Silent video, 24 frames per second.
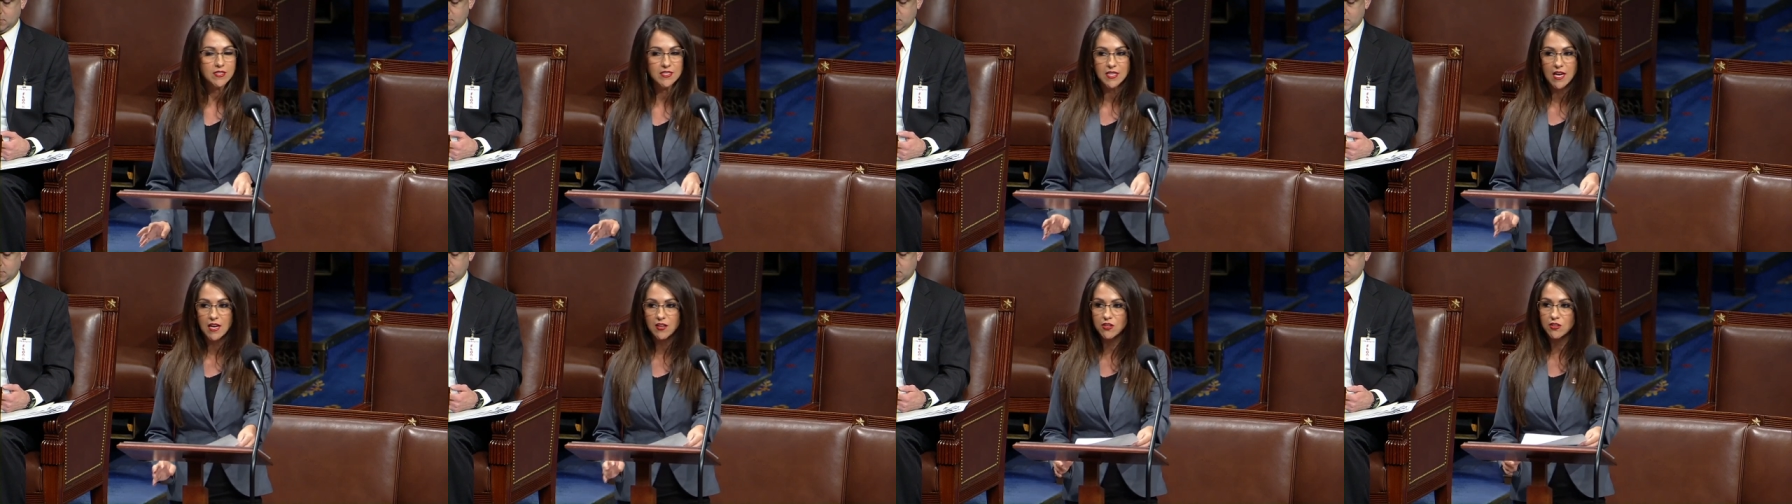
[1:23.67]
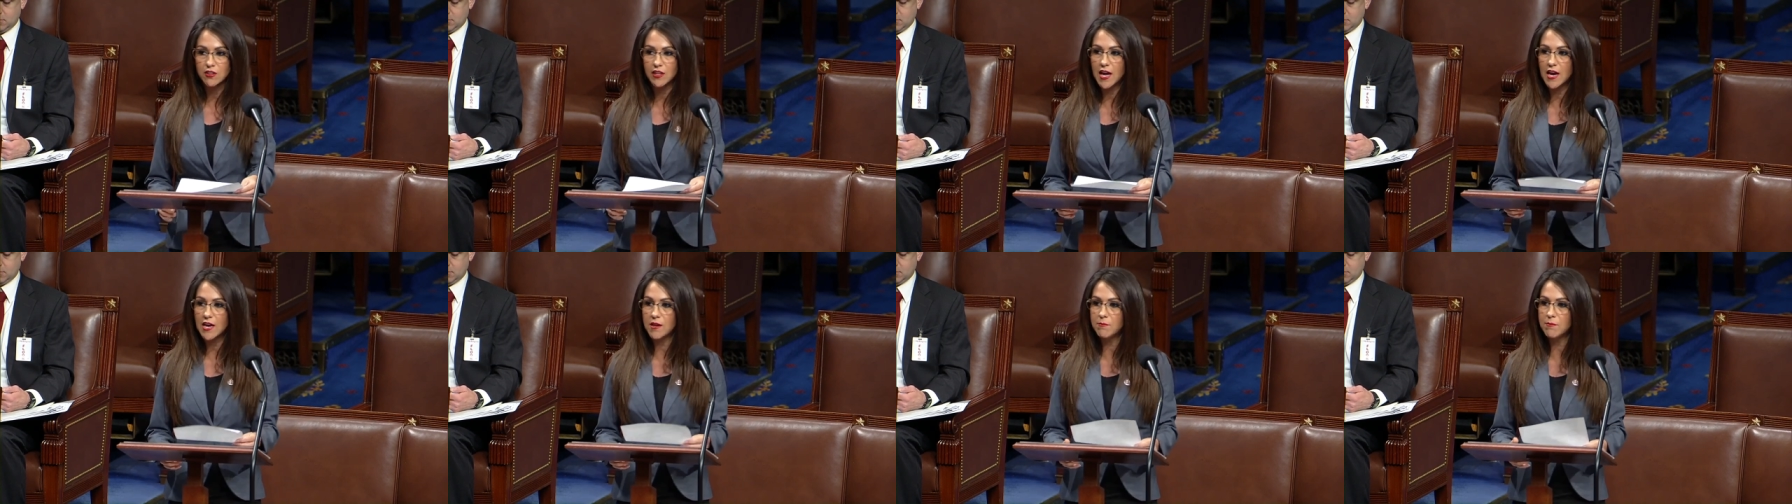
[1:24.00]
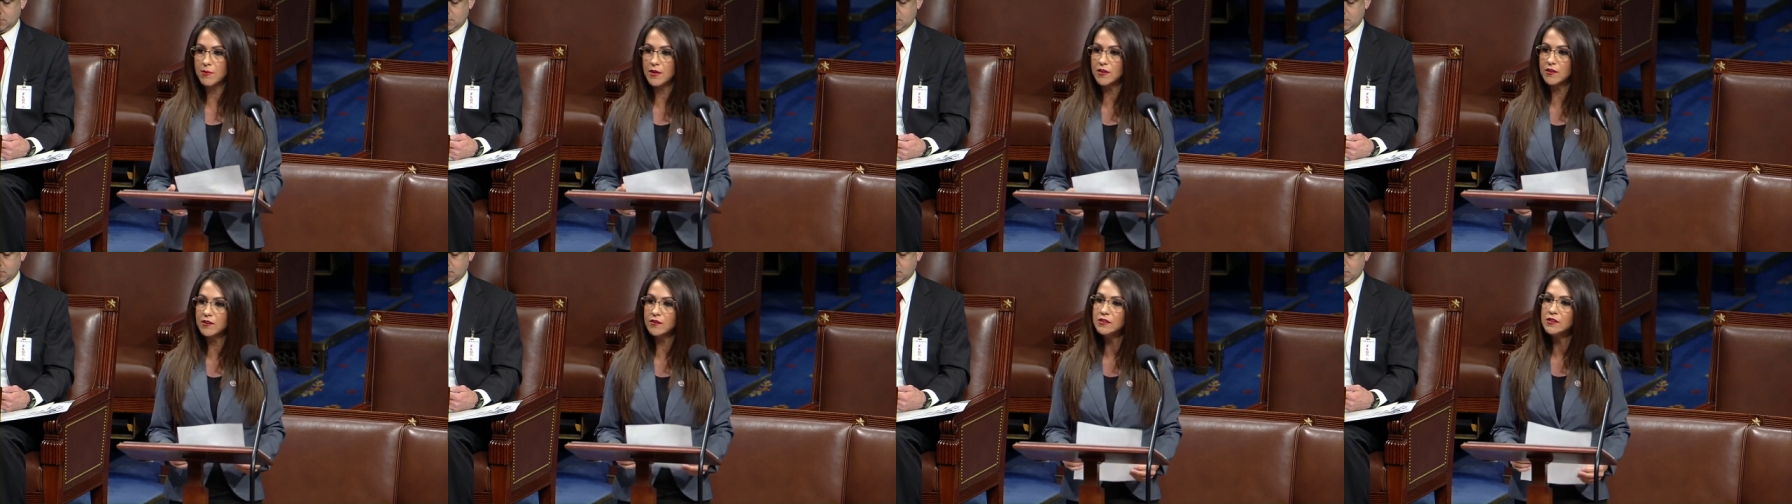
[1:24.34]
as the underlying
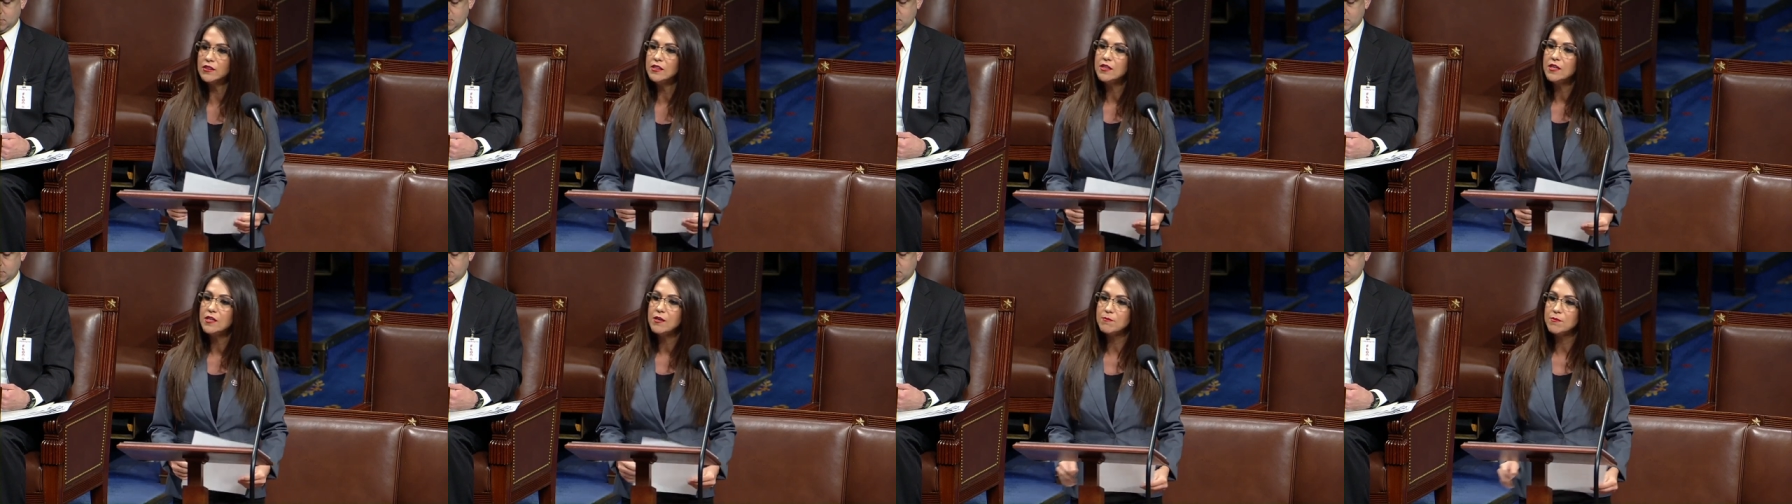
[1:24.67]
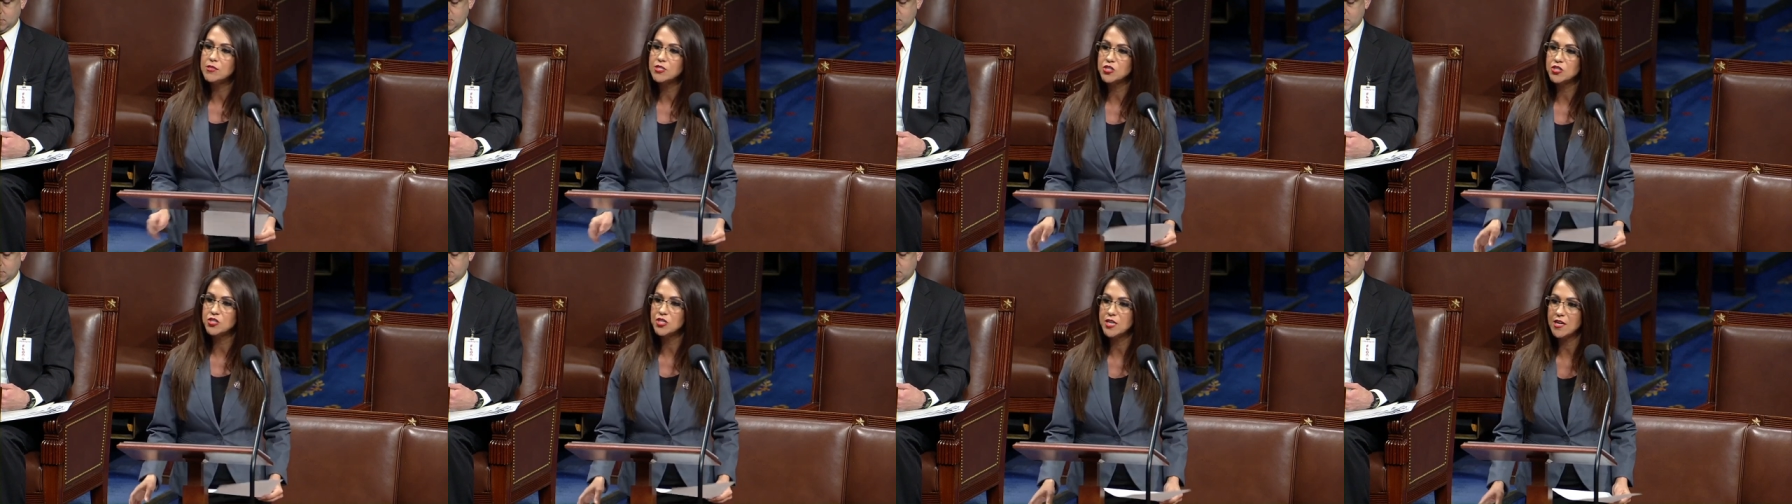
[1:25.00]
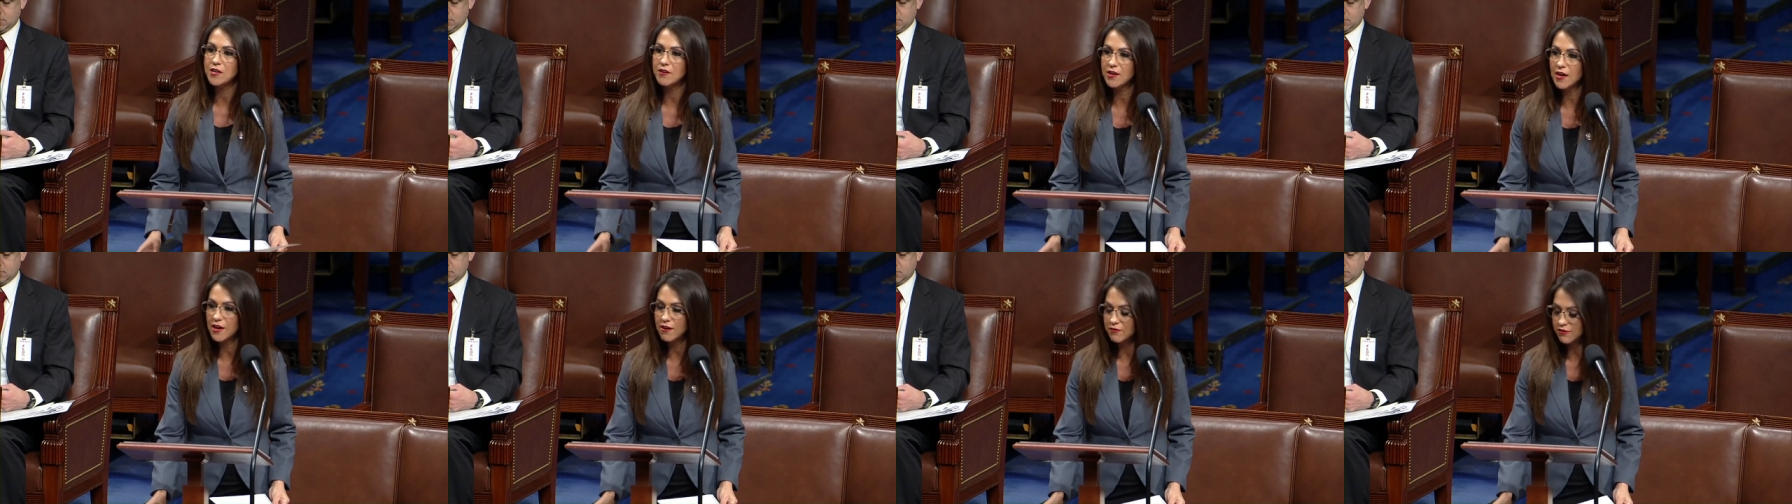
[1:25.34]
bill. Mr.
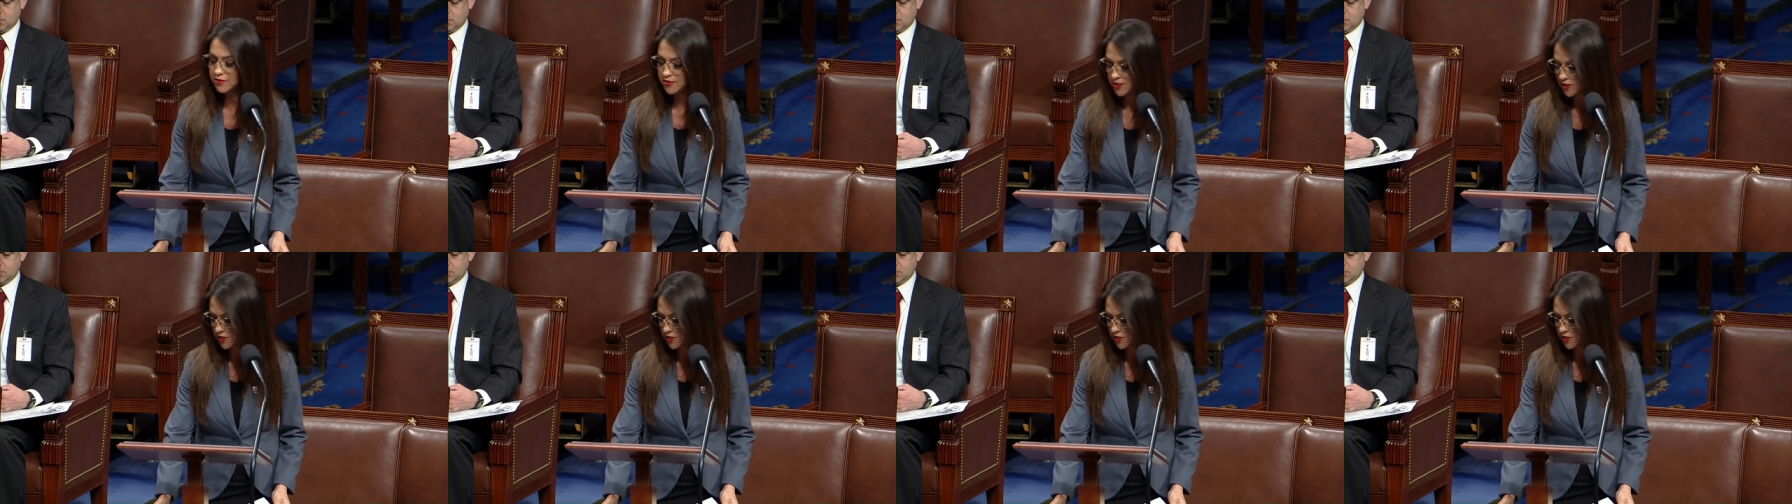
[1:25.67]
Chair, I